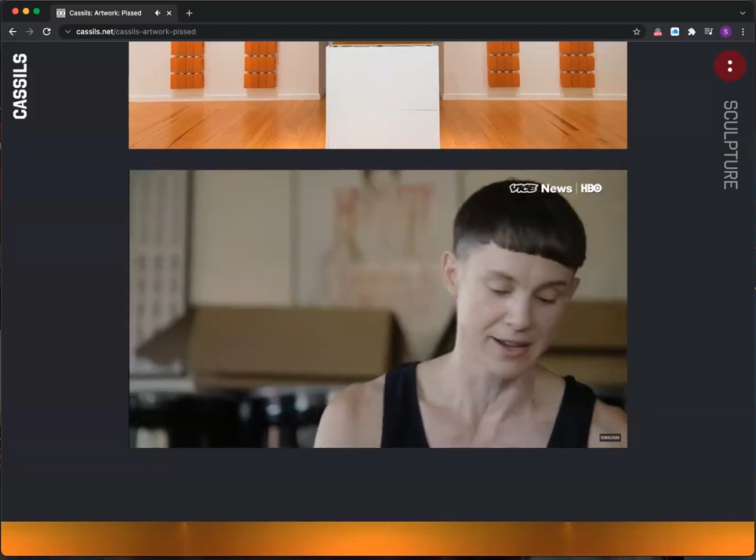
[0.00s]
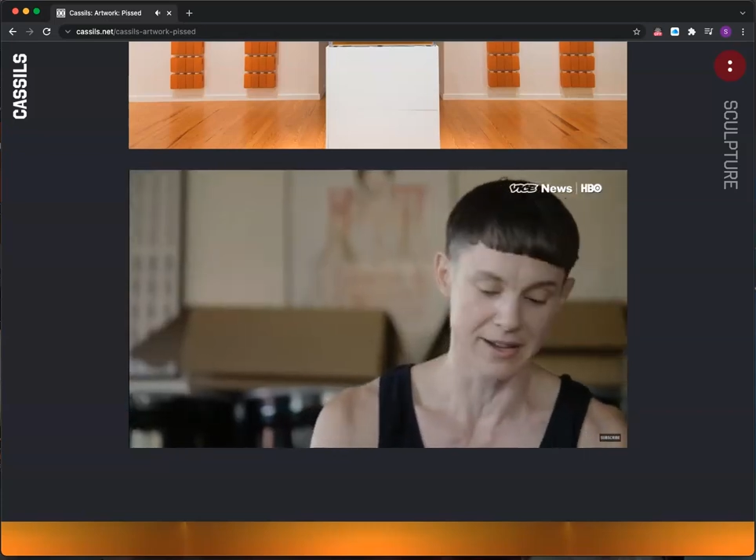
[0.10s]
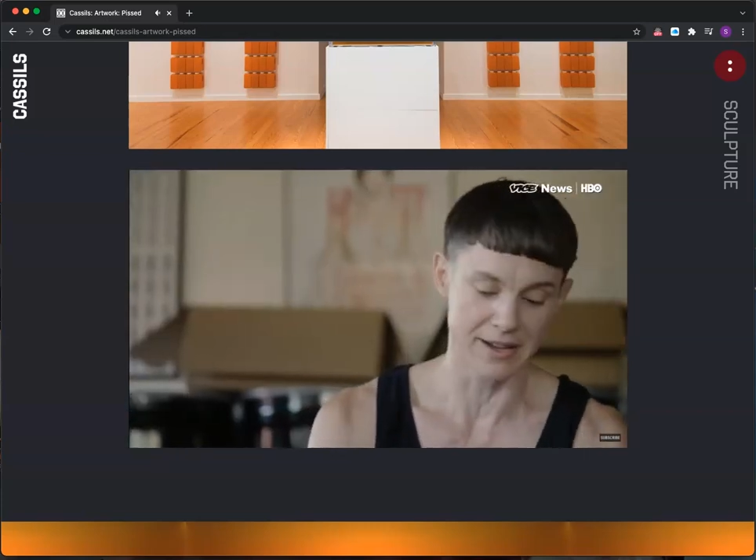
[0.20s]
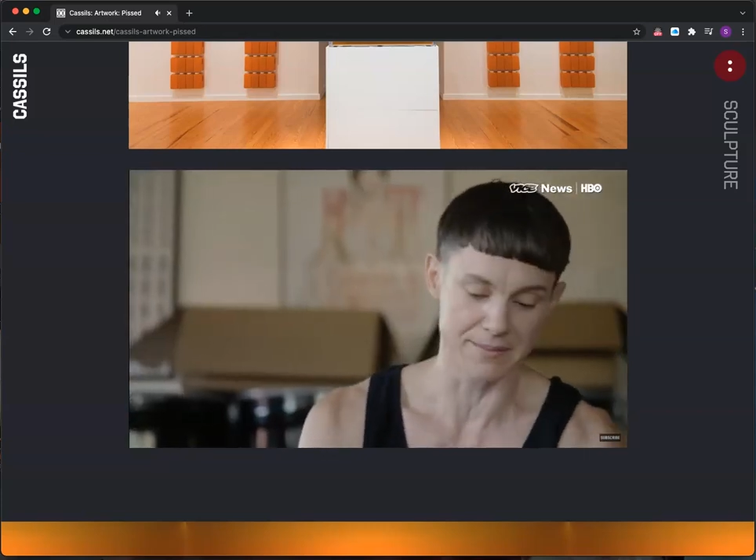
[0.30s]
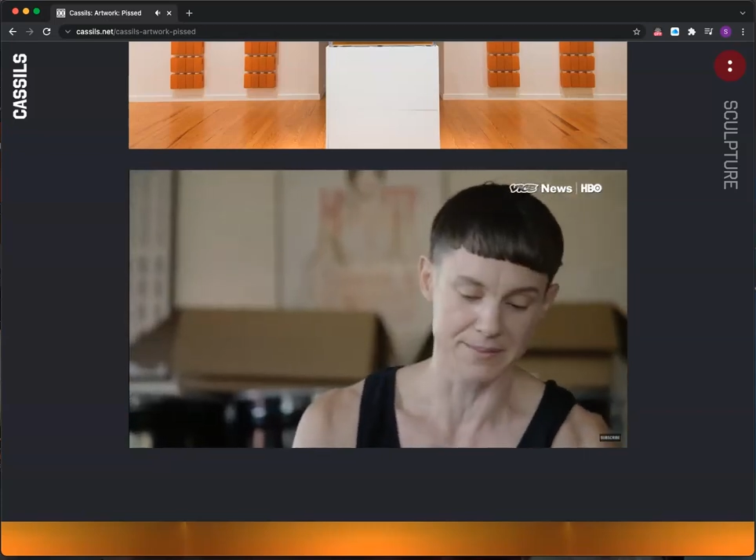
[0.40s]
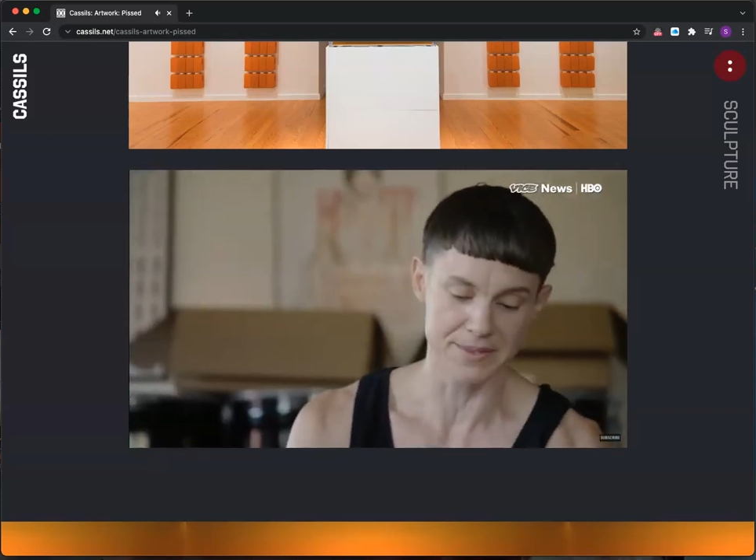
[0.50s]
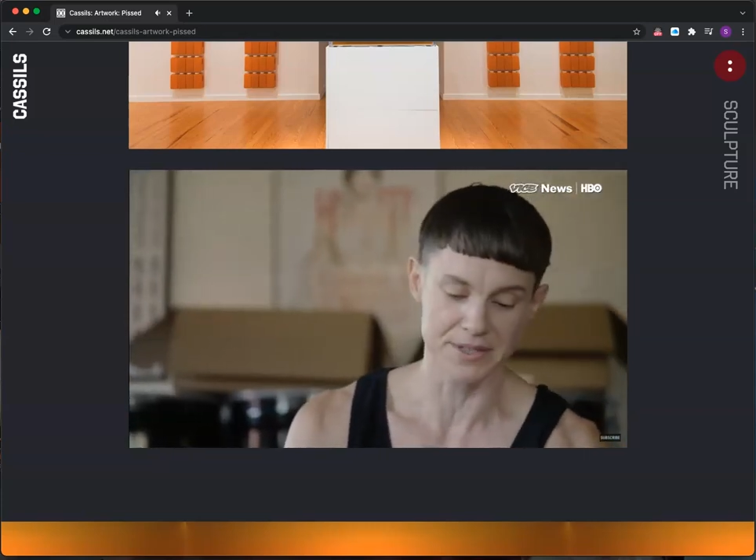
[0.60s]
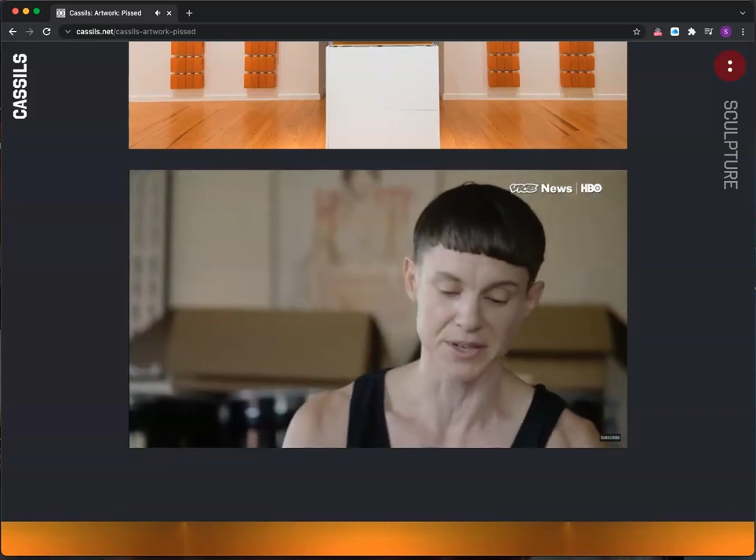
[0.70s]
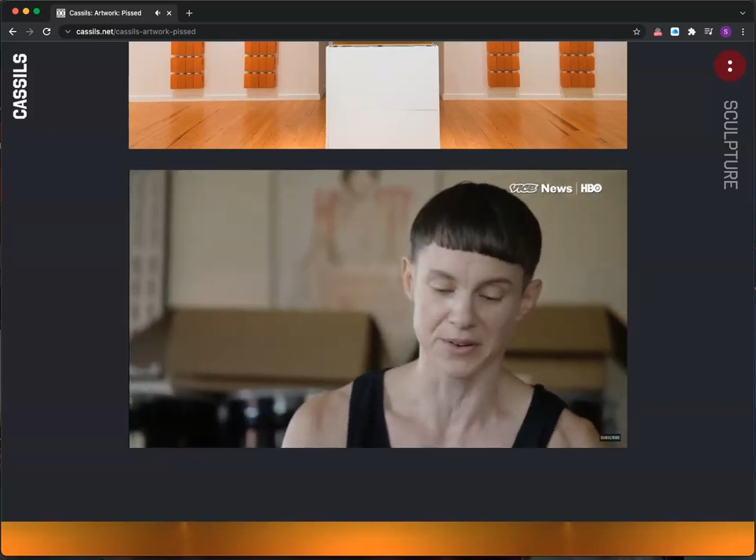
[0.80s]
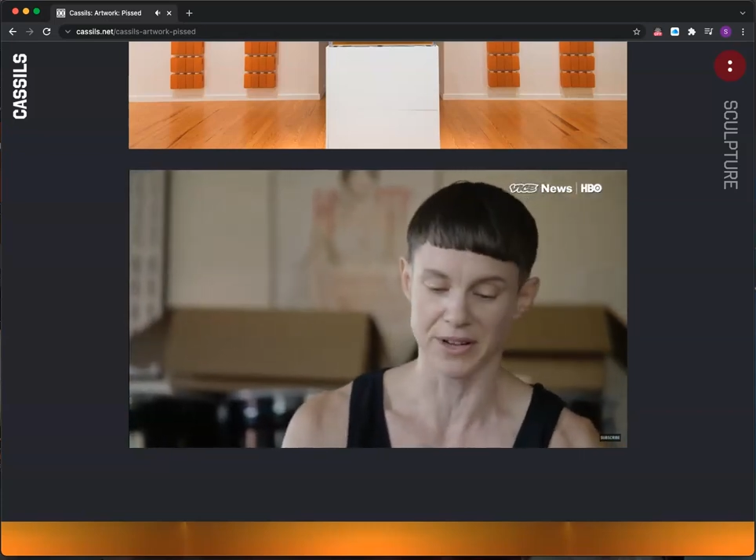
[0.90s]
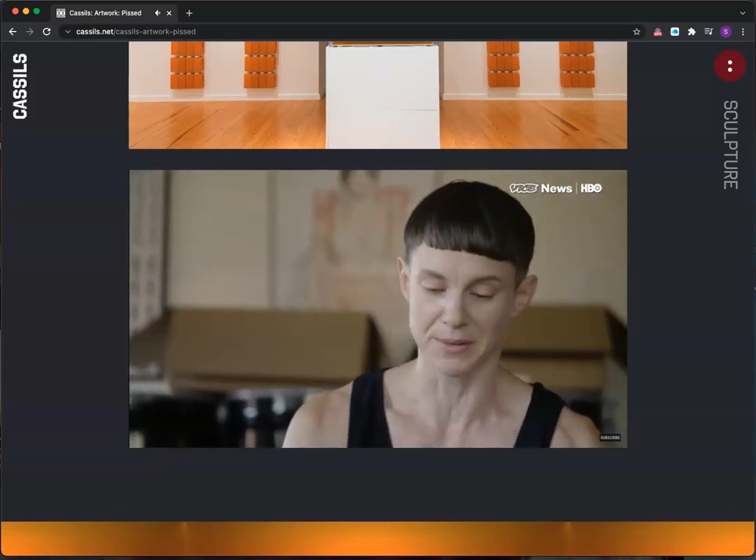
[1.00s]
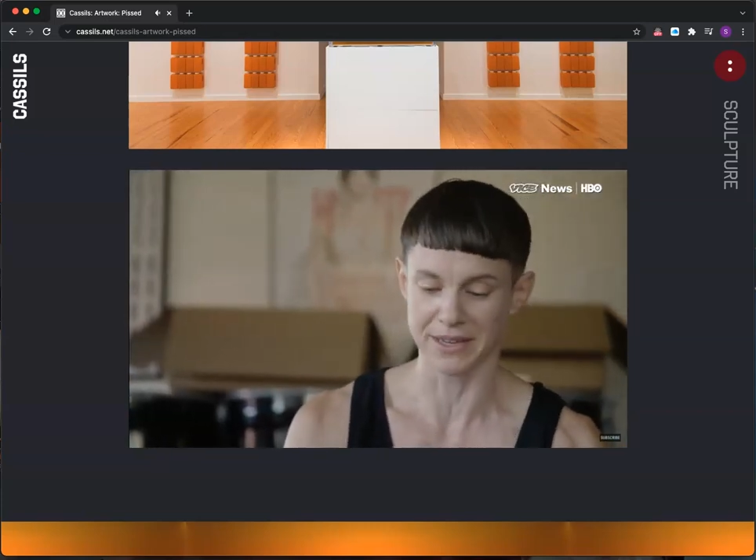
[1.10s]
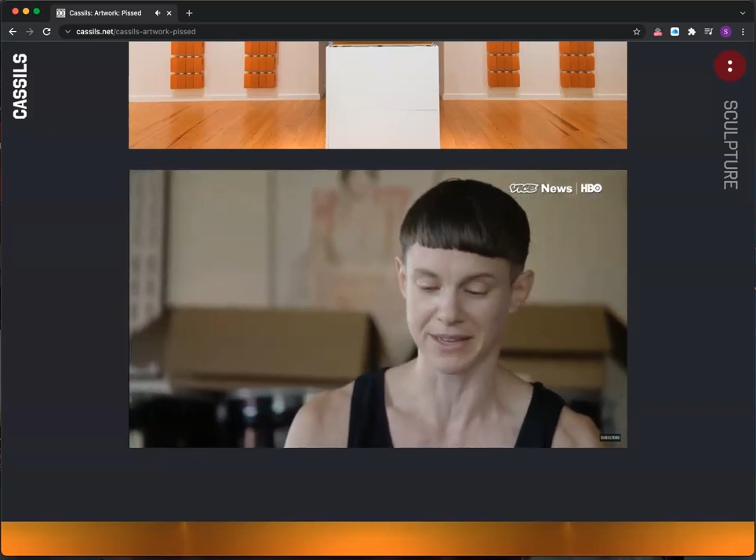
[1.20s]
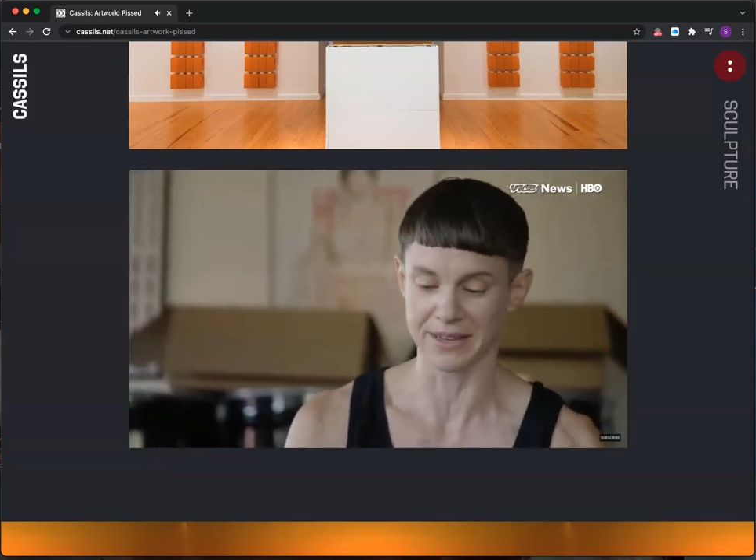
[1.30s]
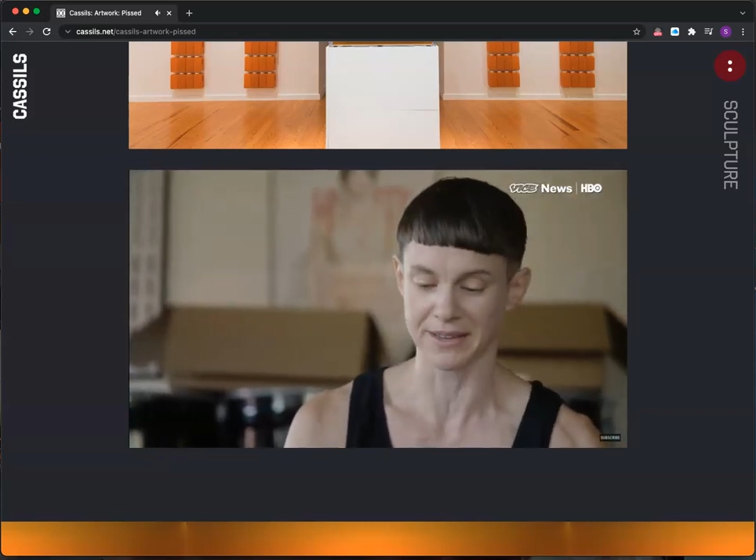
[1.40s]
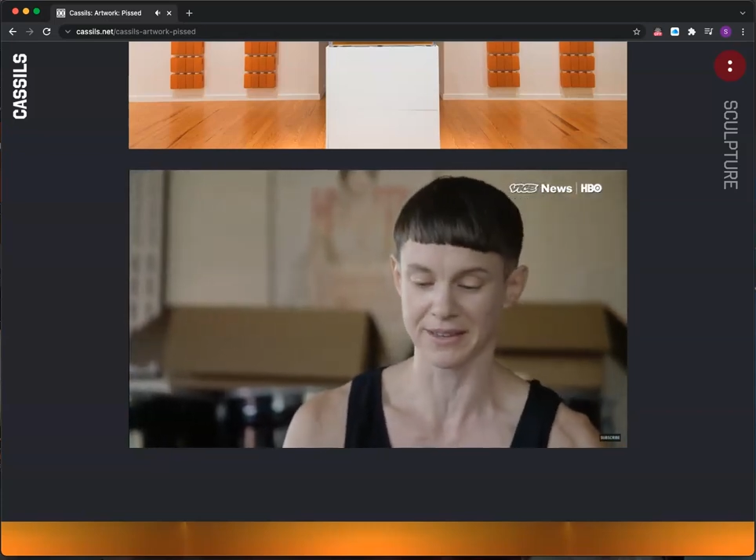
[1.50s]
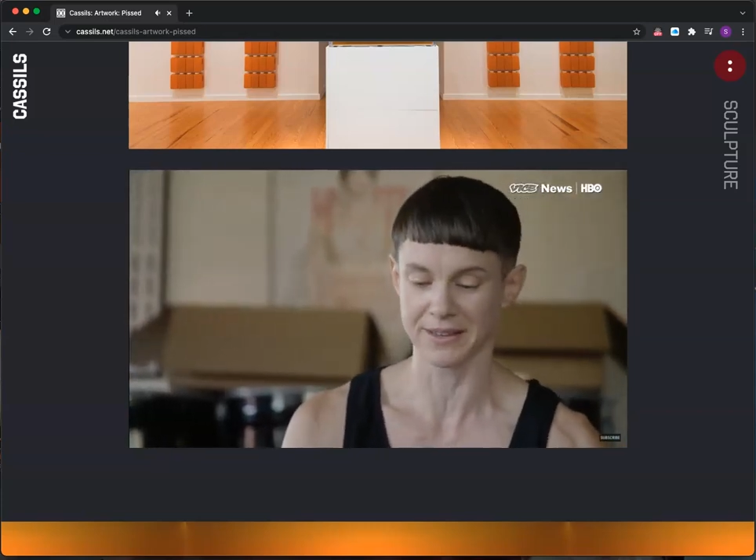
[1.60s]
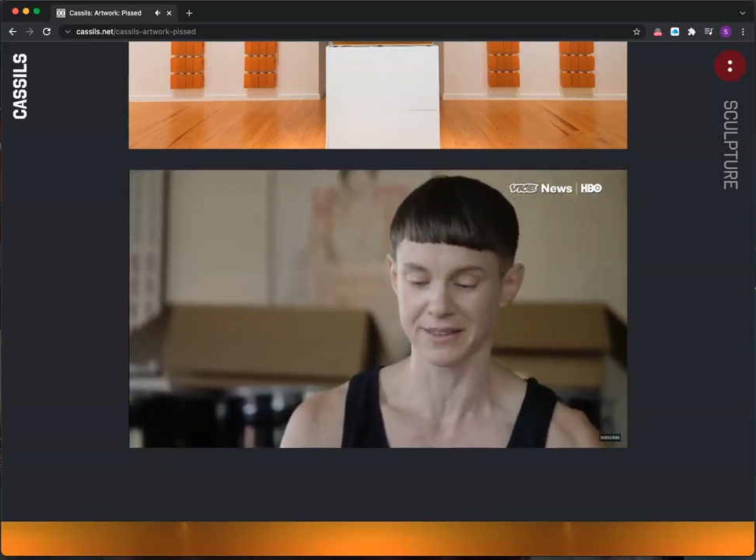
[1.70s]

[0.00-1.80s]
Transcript: Um, so I'll be